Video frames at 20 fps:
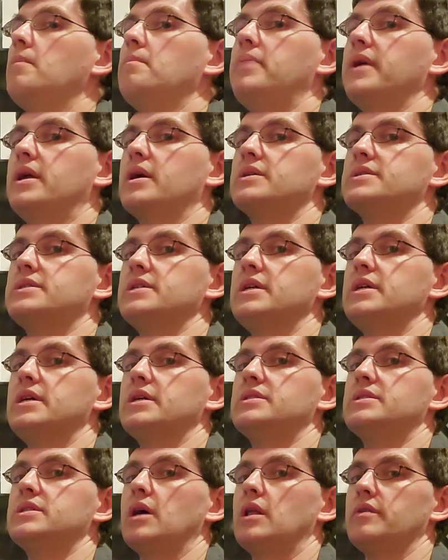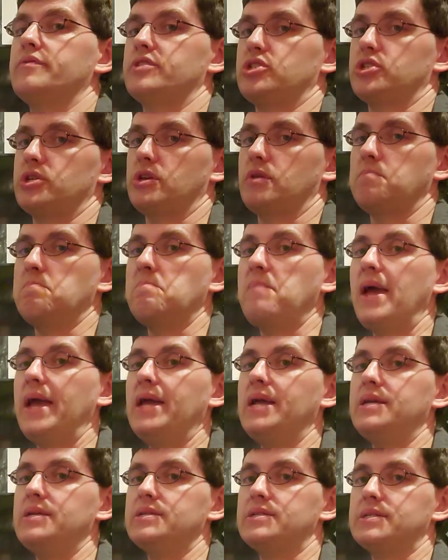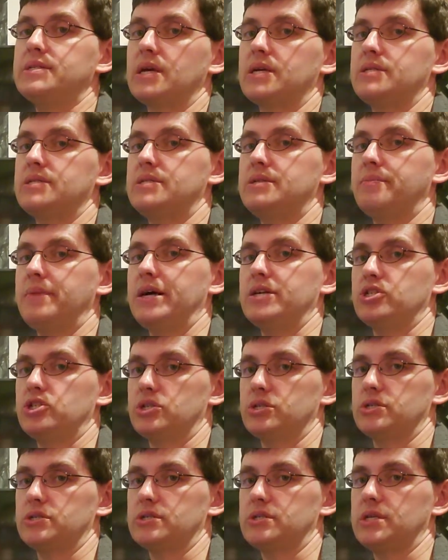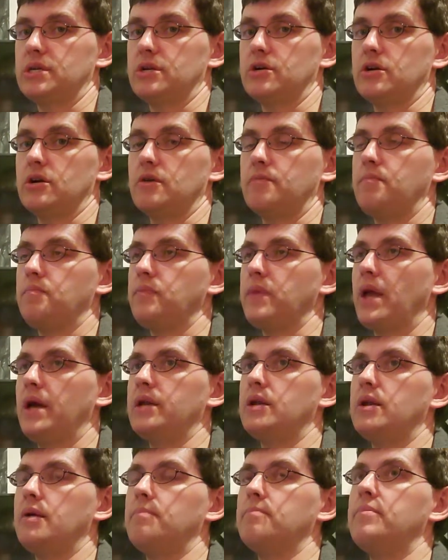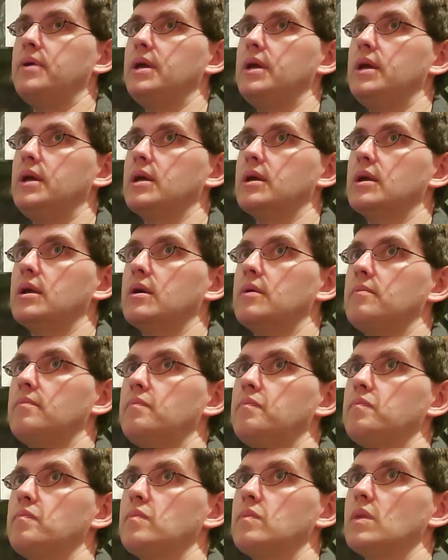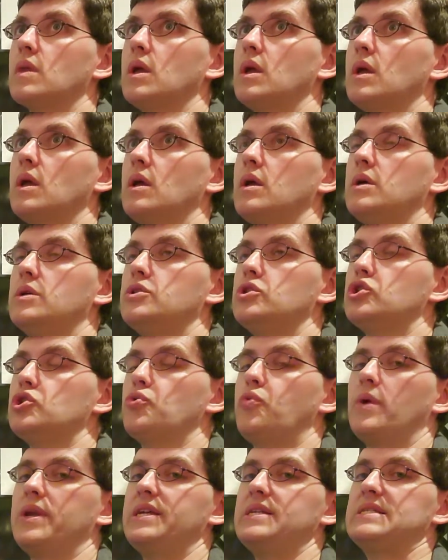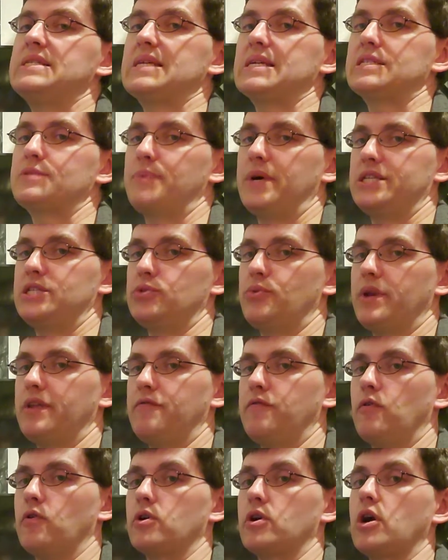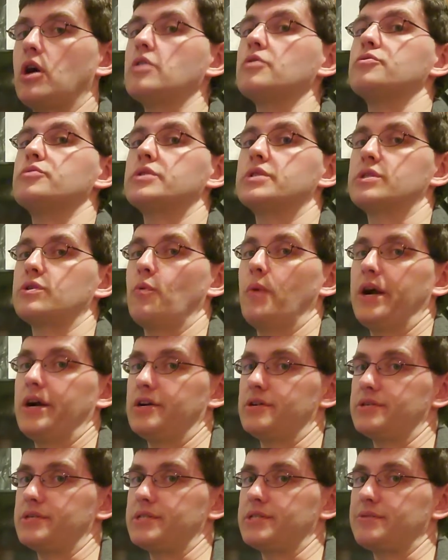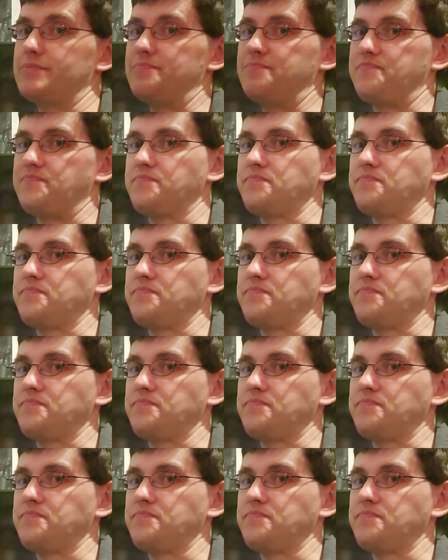because the Intellivision maze dimensions here ended up being 26 by 24 colored squares,